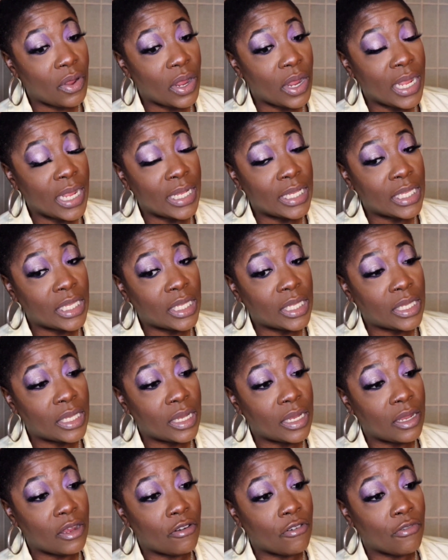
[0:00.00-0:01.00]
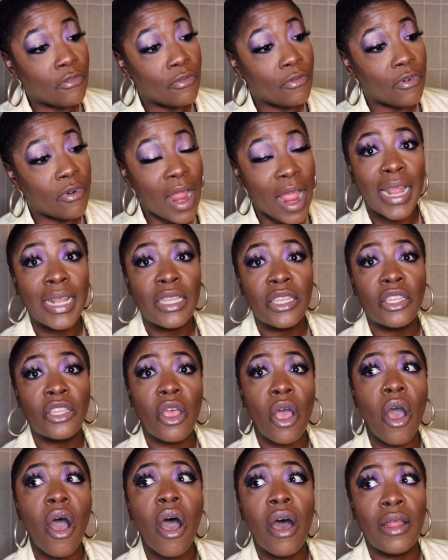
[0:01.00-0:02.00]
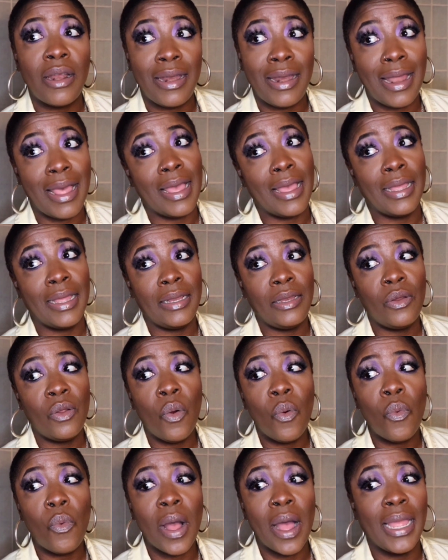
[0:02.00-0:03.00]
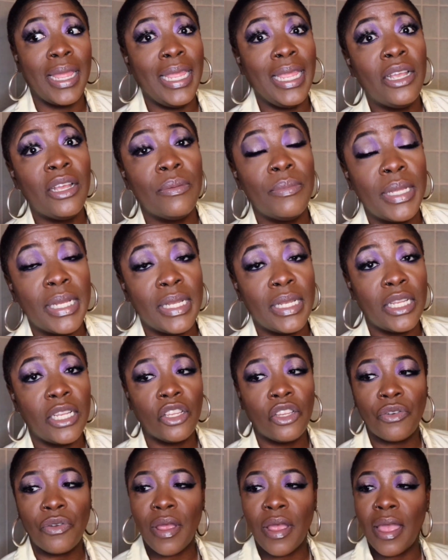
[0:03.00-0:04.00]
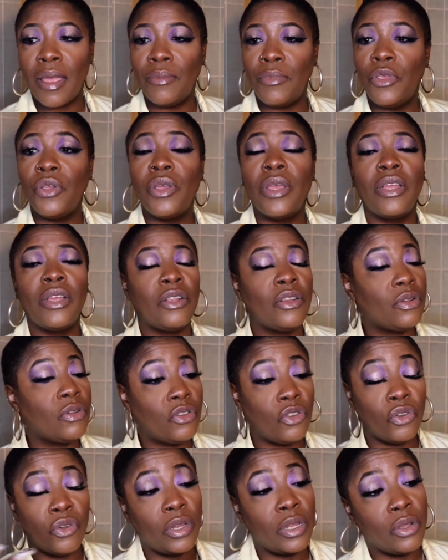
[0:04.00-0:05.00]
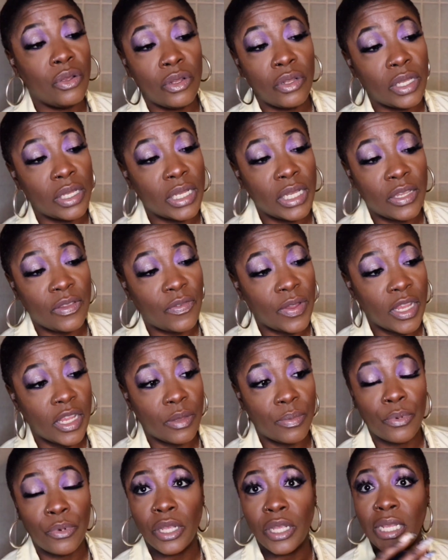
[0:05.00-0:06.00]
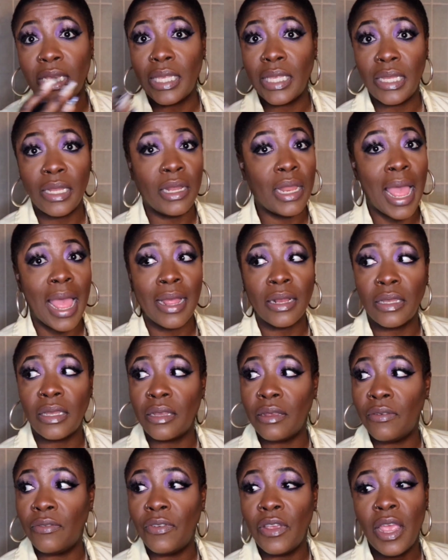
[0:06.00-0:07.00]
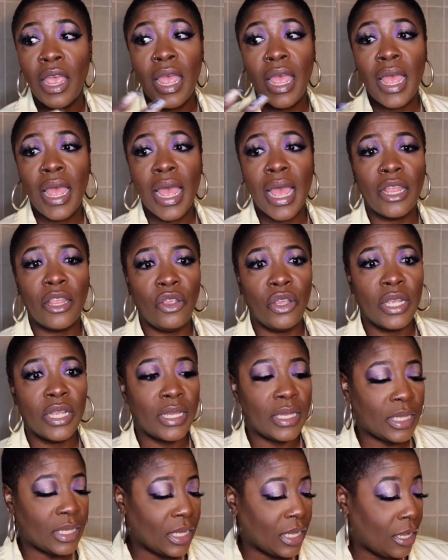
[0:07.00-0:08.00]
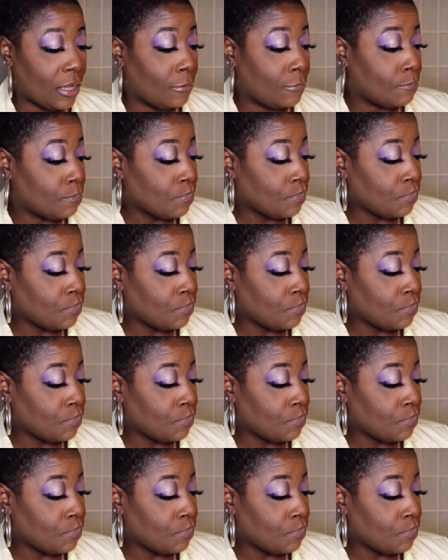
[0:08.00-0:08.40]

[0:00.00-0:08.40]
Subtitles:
his rants online, why he committed this crime, you can surely go to his Facebook. It's still active and you can see